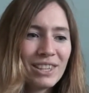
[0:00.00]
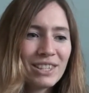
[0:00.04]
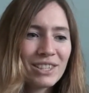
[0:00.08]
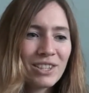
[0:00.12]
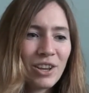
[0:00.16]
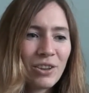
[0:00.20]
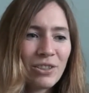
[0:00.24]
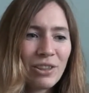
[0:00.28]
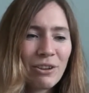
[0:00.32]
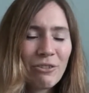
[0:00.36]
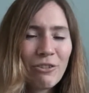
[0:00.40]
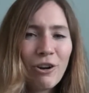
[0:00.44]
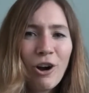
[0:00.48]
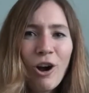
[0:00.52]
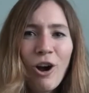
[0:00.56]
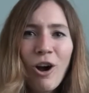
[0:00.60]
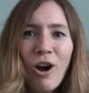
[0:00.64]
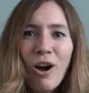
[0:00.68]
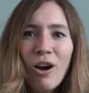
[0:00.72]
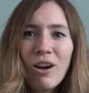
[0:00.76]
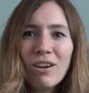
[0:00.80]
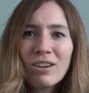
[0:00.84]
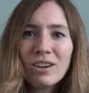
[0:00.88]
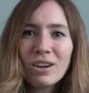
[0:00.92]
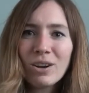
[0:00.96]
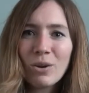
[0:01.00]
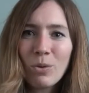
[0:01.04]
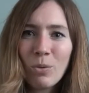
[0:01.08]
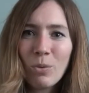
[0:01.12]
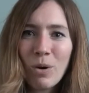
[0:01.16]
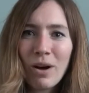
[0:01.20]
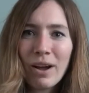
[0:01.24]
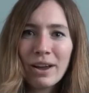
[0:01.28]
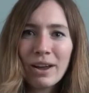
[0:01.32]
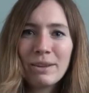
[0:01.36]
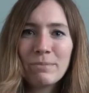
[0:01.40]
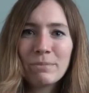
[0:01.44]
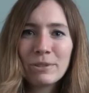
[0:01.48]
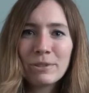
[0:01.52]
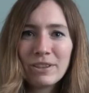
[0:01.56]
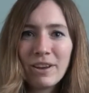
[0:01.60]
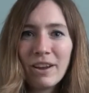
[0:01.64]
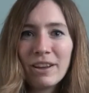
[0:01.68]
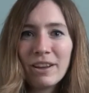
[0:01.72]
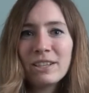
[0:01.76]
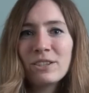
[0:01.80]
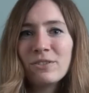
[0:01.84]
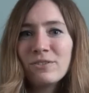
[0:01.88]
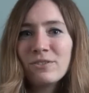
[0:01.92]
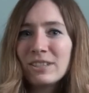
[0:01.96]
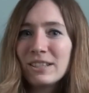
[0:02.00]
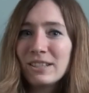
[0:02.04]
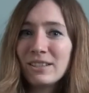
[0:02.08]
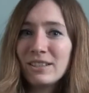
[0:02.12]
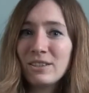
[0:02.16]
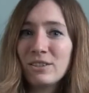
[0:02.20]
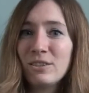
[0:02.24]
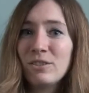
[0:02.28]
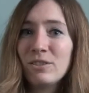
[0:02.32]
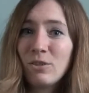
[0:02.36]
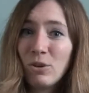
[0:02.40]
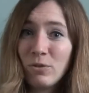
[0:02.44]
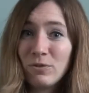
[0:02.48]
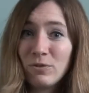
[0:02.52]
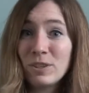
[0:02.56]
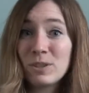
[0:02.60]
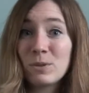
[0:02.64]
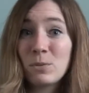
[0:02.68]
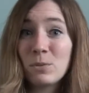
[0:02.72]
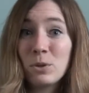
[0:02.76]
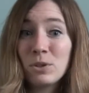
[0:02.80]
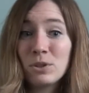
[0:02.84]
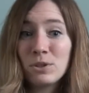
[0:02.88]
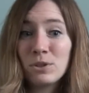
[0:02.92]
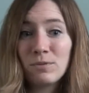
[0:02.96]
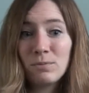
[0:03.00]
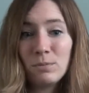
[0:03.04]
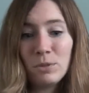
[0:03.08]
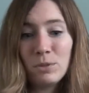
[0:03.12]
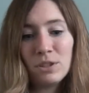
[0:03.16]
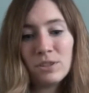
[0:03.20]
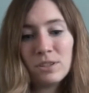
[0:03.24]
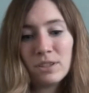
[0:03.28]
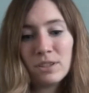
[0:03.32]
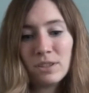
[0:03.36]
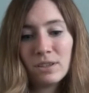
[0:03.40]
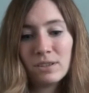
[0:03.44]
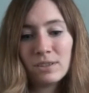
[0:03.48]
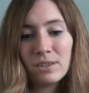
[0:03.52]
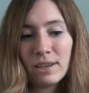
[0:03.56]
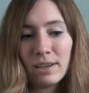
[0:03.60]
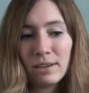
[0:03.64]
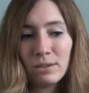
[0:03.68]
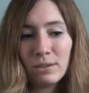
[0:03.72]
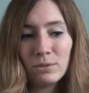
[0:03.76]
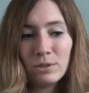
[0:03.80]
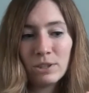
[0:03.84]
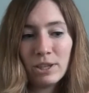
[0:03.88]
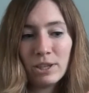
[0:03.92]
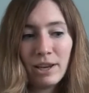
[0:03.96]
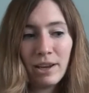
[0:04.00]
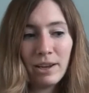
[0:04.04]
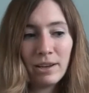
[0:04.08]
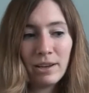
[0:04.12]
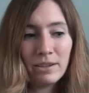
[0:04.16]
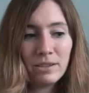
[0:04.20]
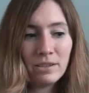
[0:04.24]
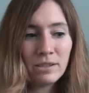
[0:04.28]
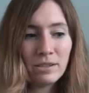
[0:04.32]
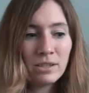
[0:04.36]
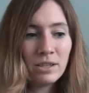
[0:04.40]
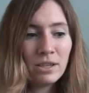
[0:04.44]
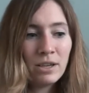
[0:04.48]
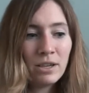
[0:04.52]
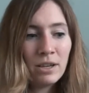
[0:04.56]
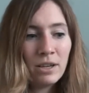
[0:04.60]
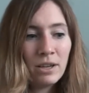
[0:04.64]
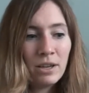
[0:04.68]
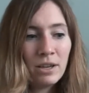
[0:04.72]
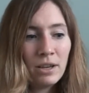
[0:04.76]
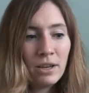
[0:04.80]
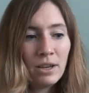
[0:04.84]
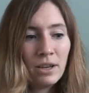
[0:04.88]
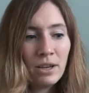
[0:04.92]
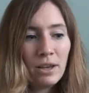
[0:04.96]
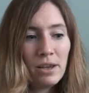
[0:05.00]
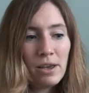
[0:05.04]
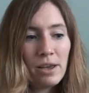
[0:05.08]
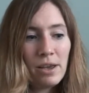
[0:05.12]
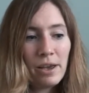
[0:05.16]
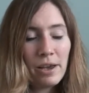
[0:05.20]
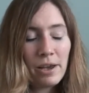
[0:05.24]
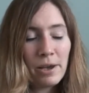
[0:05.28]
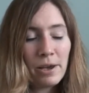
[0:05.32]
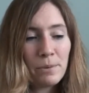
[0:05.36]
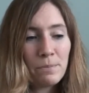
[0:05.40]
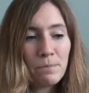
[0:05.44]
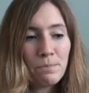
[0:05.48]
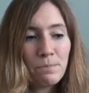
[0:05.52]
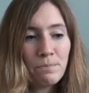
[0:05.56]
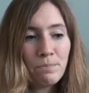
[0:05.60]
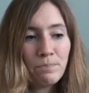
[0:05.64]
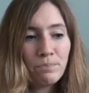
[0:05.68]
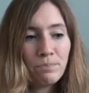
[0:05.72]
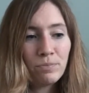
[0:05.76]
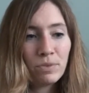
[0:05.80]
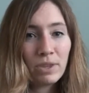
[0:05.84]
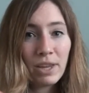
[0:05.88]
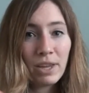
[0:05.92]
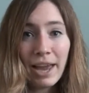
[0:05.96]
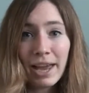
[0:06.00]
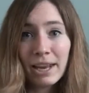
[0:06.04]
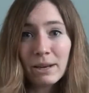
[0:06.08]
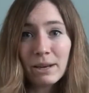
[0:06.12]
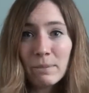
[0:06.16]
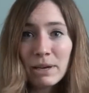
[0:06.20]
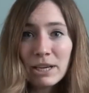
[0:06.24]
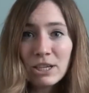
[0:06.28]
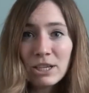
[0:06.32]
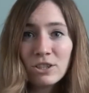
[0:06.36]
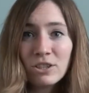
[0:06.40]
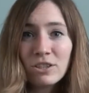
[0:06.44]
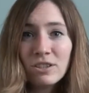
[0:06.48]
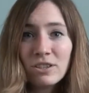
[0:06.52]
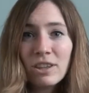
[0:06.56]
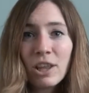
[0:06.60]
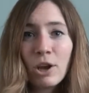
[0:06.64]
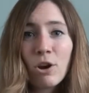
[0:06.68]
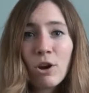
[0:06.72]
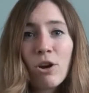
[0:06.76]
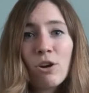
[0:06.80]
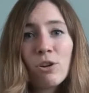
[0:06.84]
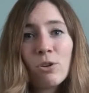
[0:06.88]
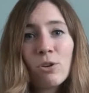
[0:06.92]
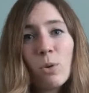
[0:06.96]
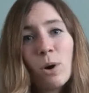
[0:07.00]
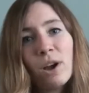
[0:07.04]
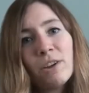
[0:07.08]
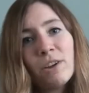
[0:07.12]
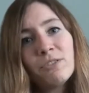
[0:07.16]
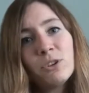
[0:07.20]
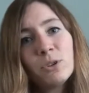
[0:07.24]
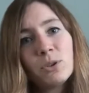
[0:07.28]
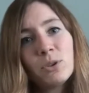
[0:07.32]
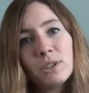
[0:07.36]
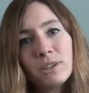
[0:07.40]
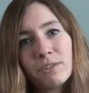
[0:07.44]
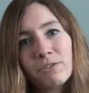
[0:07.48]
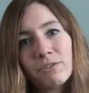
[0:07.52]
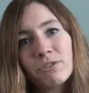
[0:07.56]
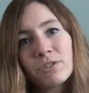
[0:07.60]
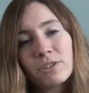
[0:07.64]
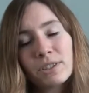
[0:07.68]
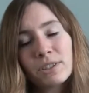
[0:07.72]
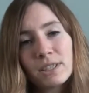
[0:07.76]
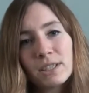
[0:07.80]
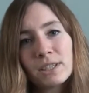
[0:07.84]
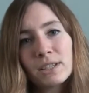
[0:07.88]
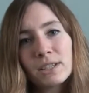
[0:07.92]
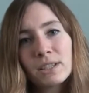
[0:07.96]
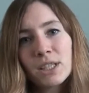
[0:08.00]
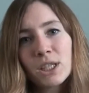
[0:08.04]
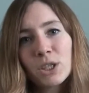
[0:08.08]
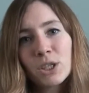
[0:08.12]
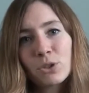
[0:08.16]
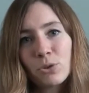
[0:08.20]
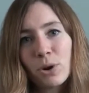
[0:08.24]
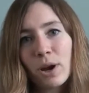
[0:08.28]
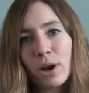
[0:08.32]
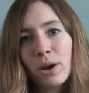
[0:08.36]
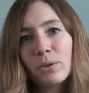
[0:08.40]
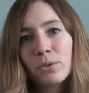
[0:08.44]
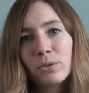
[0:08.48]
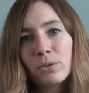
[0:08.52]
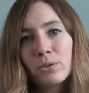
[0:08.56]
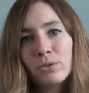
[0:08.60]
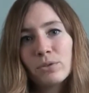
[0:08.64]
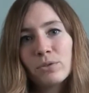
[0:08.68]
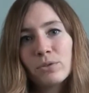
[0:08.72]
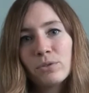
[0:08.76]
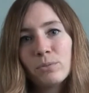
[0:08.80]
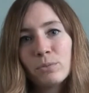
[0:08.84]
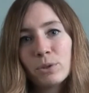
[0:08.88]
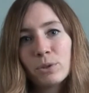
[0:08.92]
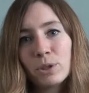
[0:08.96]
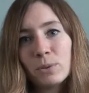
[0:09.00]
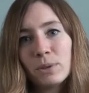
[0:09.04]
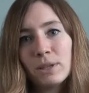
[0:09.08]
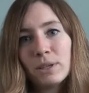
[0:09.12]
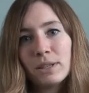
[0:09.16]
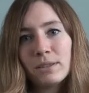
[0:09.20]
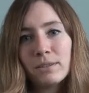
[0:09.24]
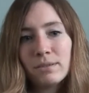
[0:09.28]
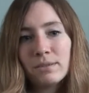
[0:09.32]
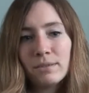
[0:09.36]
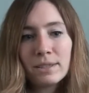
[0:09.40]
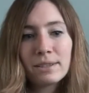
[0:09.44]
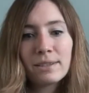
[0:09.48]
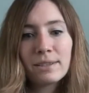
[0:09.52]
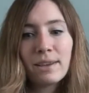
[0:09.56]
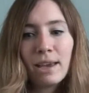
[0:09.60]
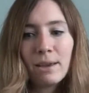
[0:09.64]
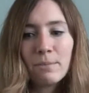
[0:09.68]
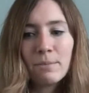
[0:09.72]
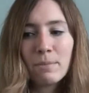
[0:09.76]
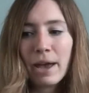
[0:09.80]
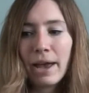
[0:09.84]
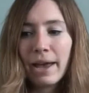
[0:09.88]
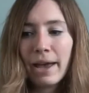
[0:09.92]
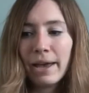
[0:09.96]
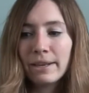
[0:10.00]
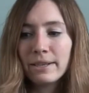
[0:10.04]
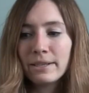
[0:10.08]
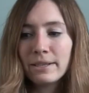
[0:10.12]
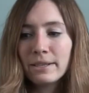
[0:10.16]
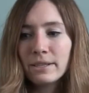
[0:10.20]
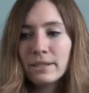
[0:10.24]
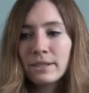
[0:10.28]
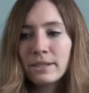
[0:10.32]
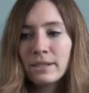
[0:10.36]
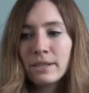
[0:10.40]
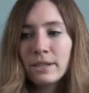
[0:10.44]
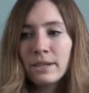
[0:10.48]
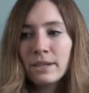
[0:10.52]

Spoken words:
So there are quite, besides obviously the obvious ones of music, sound, and the animation, there are quite a few differences throughout between this game and